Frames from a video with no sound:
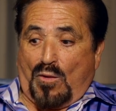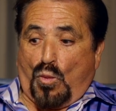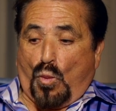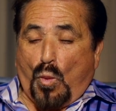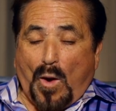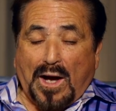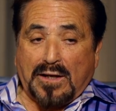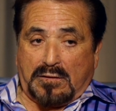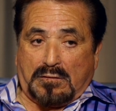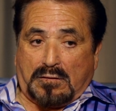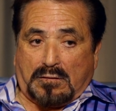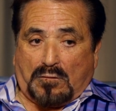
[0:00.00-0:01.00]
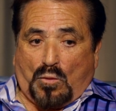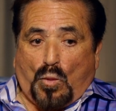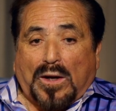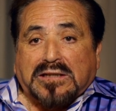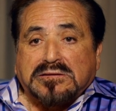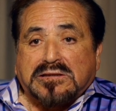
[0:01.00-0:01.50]
what,
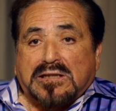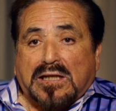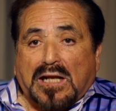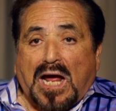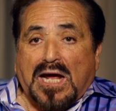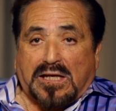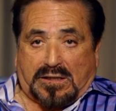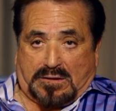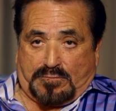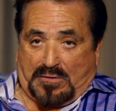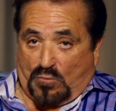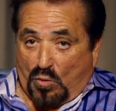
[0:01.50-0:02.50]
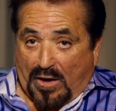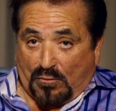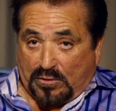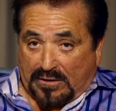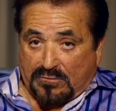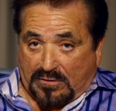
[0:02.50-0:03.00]
what is it like, before I
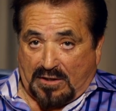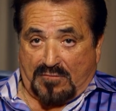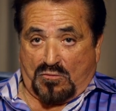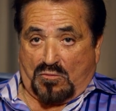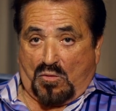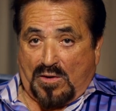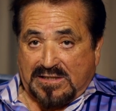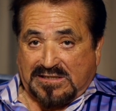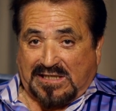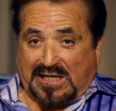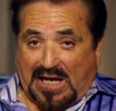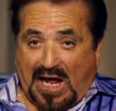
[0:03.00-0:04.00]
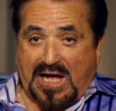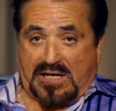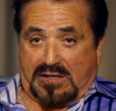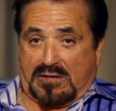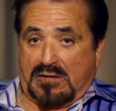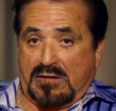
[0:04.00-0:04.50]
went undercover, what is it
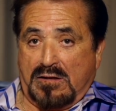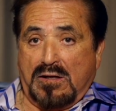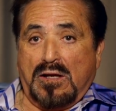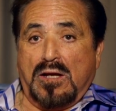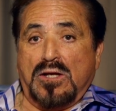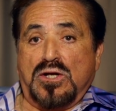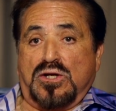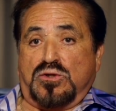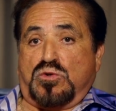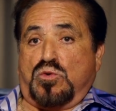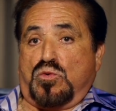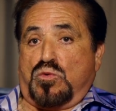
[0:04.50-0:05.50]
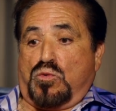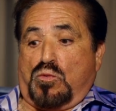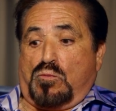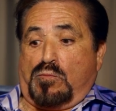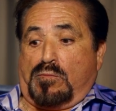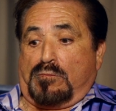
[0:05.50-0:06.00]
like
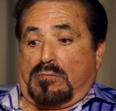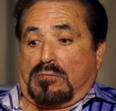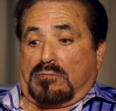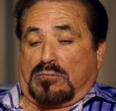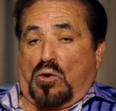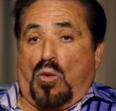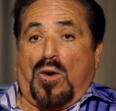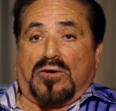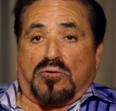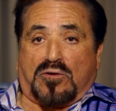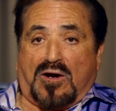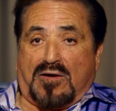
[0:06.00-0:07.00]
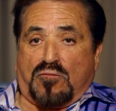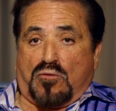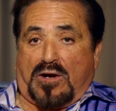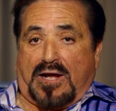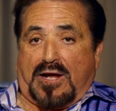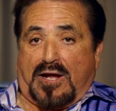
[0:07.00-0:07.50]
to go
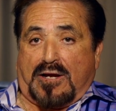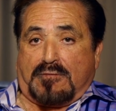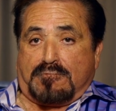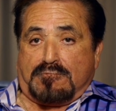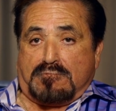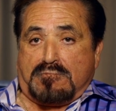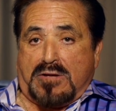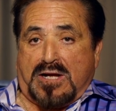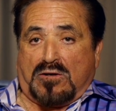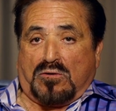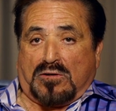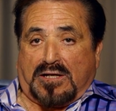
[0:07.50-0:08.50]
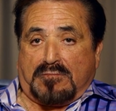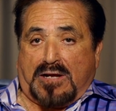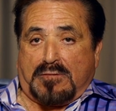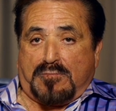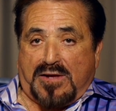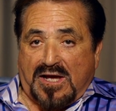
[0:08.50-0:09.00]
undercover and mingle and,
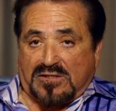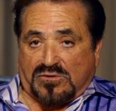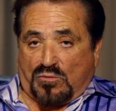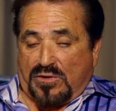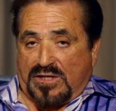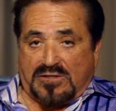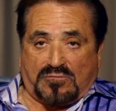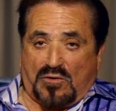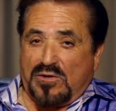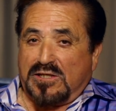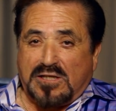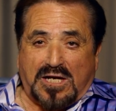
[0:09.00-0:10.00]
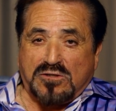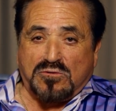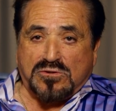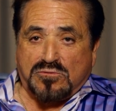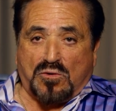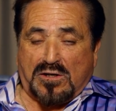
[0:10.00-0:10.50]
and mix with these very
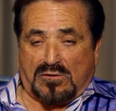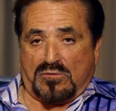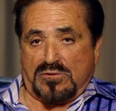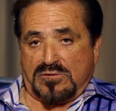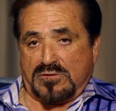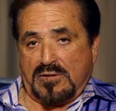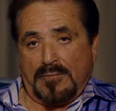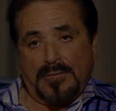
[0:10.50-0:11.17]
dangerous drug lords.